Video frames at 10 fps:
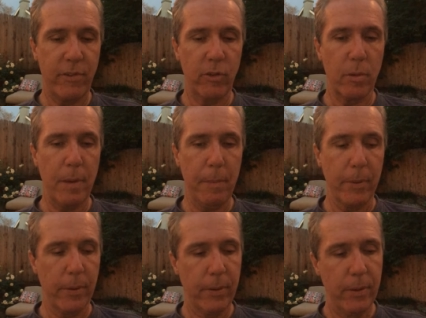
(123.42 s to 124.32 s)
if you
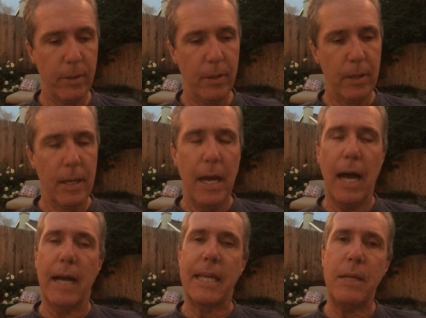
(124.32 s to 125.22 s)
remember,
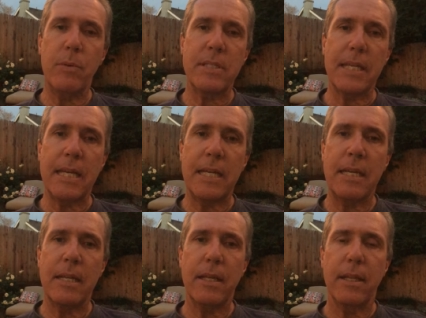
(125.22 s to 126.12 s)
he was
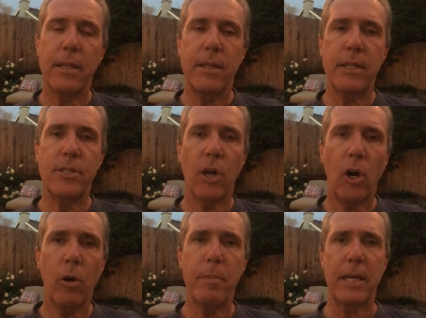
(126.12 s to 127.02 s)
in the
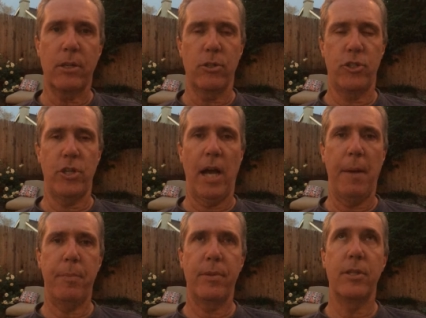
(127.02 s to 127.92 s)
doll maker's
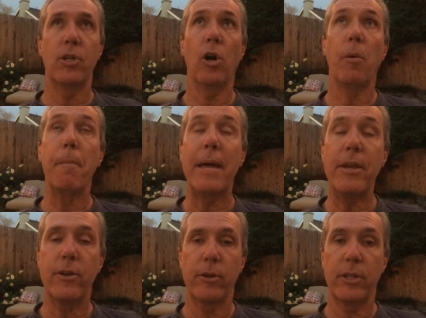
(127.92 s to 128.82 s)
shop. The doll
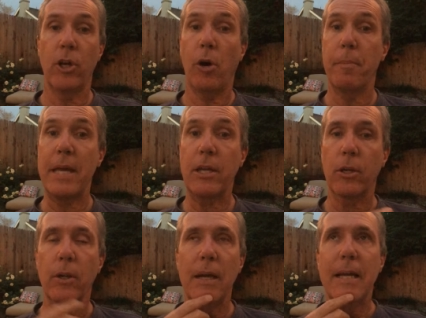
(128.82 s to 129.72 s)
mender, the doll
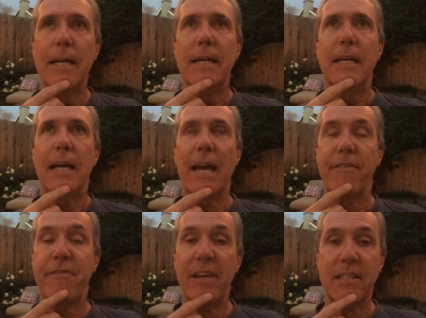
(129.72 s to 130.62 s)
maker,
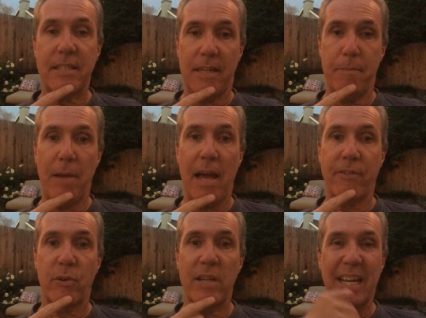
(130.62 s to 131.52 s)
had fixed him
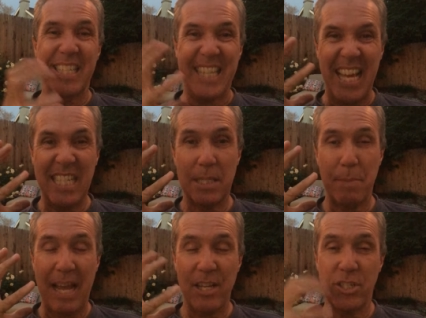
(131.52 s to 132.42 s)
after he got his head
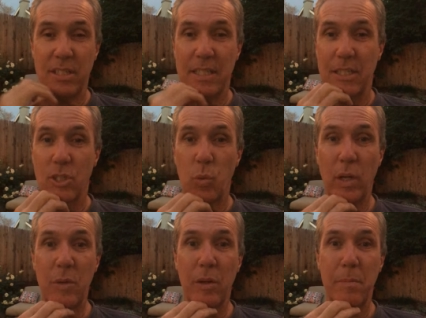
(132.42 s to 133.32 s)
smashed into
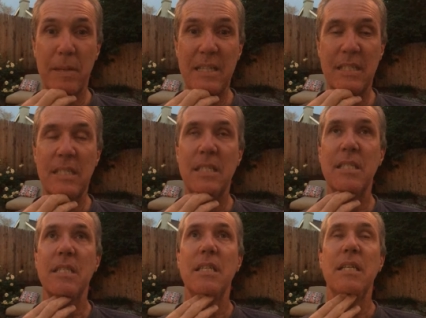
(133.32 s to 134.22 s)
21 pieces.